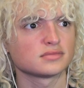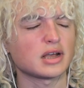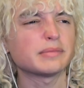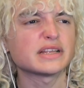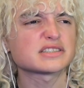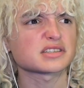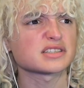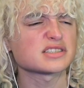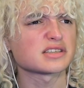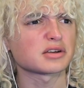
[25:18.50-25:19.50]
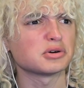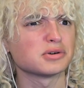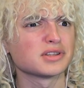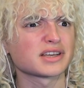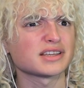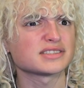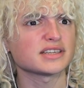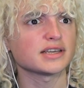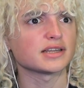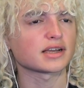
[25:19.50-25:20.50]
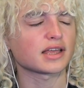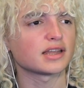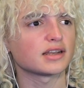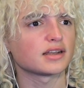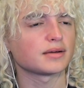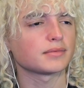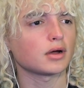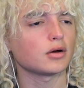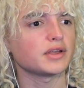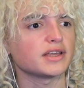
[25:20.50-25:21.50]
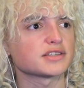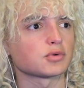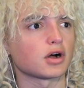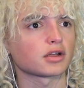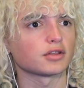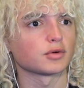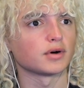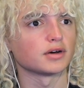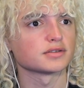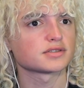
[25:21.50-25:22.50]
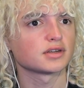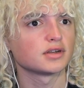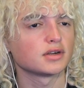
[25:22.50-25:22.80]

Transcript: I mean, it's like, this is a cool looking scene. Oh, he is walking on the walls.